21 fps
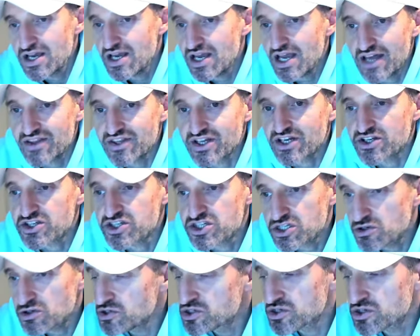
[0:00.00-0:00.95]
and they're going to
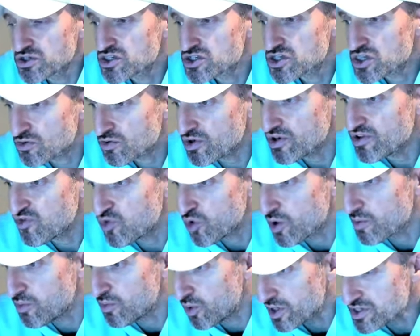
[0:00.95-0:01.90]
squeeze you three, four
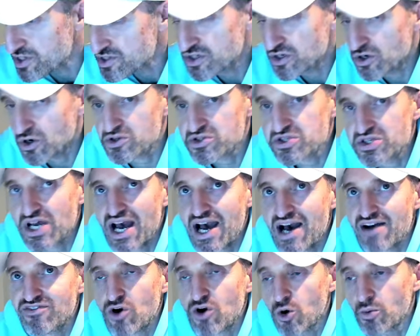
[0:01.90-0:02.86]
points. So you also
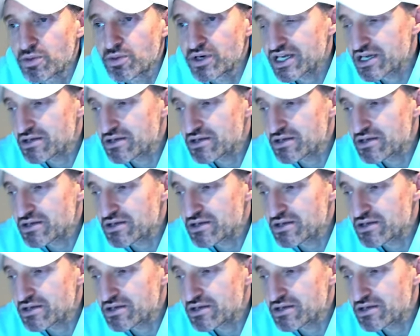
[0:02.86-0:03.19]
have opening